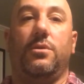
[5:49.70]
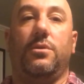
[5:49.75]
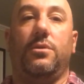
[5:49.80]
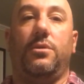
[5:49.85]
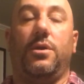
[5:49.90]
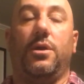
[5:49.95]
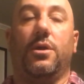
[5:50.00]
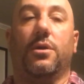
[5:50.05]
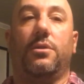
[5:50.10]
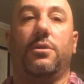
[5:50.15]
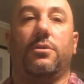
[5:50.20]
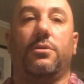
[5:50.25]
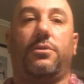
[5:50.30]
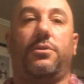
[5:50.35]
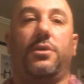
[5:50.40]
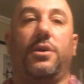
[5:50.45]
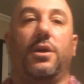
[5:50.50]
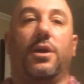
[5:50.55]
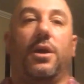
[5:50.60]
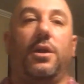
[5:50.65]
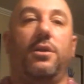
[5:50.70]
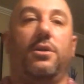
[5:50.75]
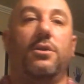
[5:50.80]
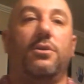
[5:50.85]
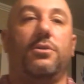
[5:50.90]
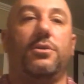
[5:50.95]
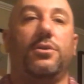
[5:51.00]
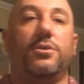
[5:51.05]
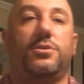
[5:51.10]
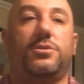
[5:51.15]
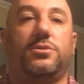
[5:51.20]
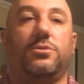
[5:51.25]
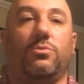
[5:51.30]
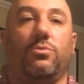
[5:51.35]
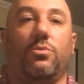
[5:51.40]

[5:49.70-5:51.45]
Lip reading: the other thing I noticed